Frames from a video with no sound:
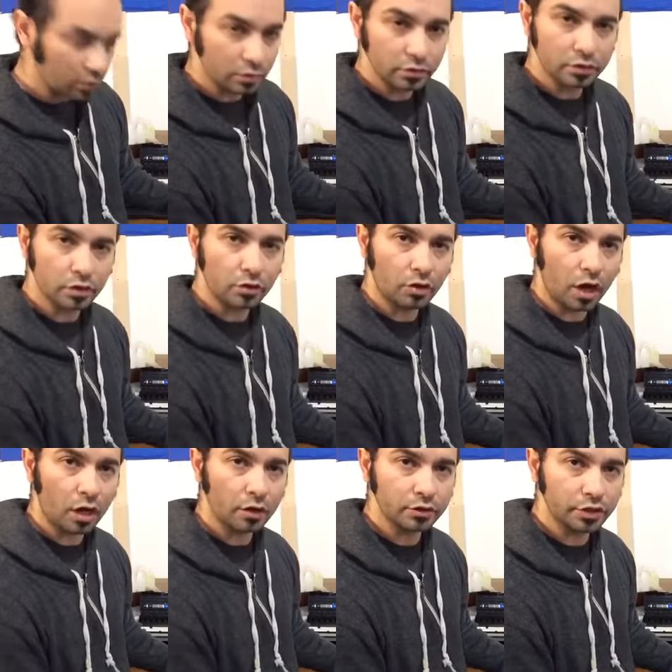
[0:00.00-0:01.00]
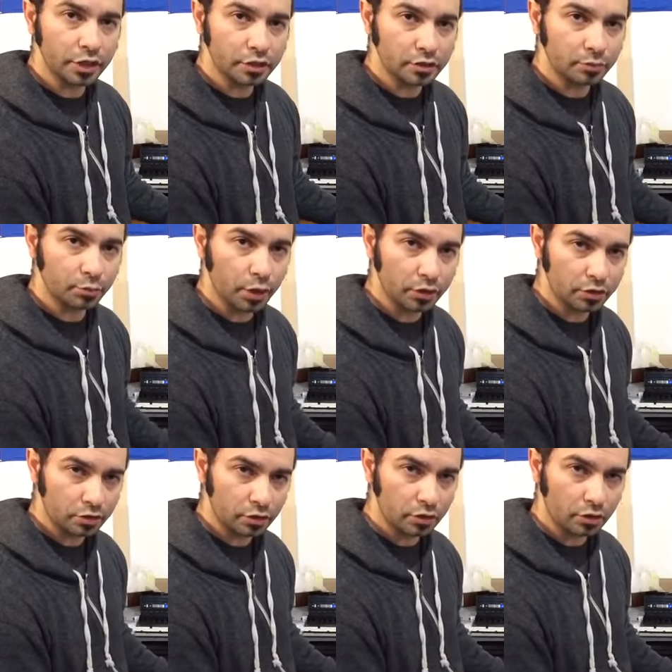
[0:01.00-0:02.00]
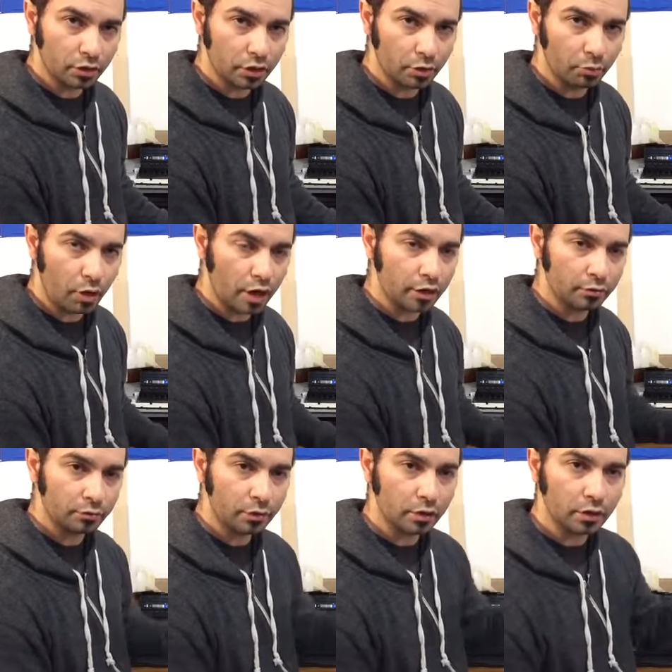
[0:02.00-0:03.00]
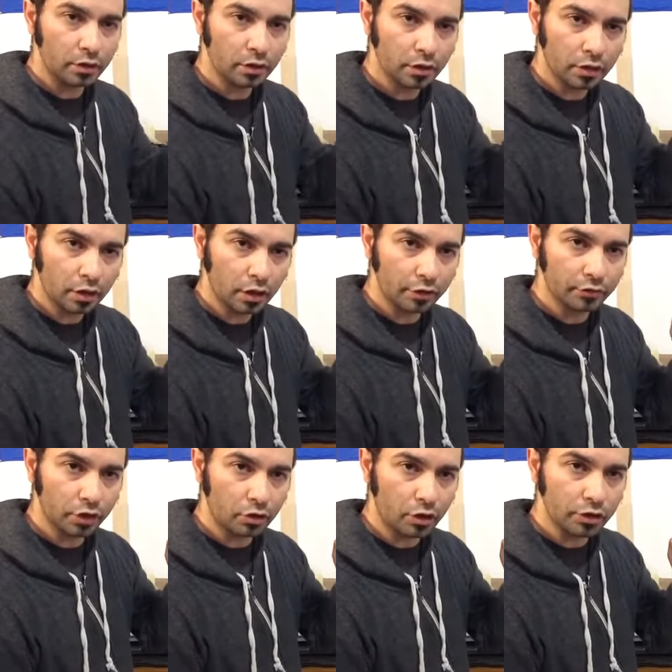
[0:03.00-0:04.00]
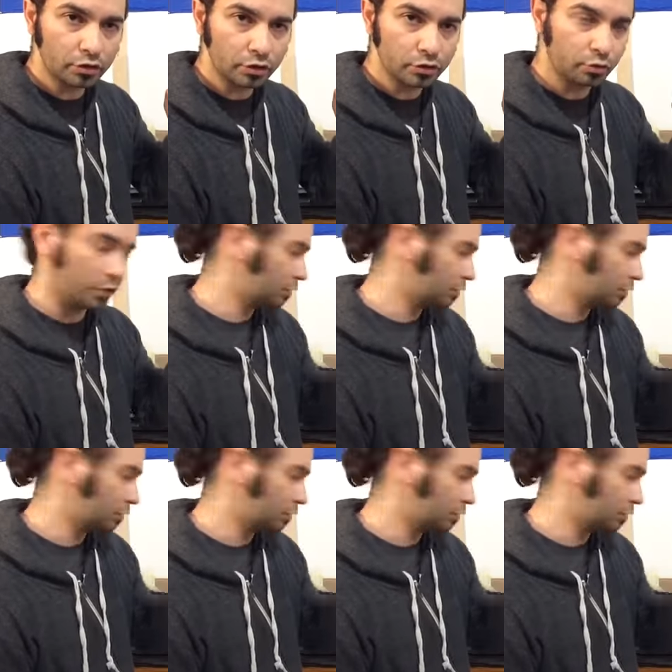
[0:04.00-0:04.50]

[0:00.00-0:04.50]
So I'll just puncture the bottom of the cartridge with